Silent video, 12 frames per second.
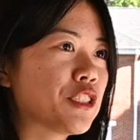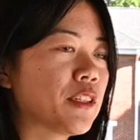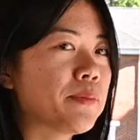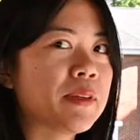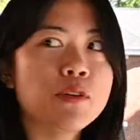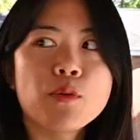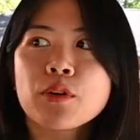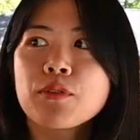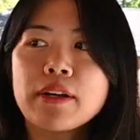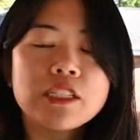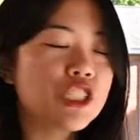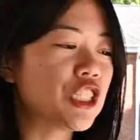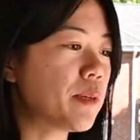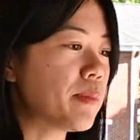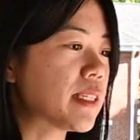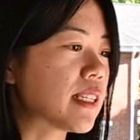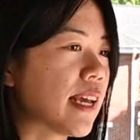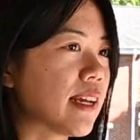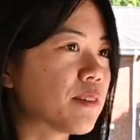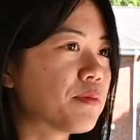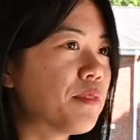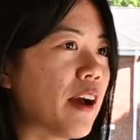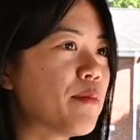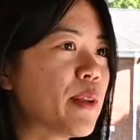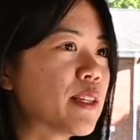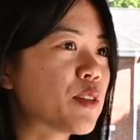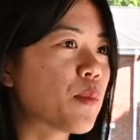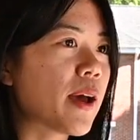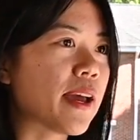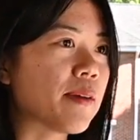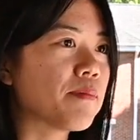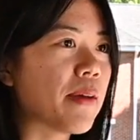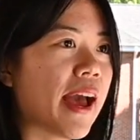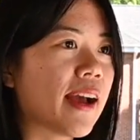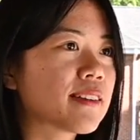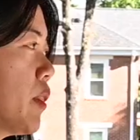I mean, North Grounds Gym is like 5 minutes away max.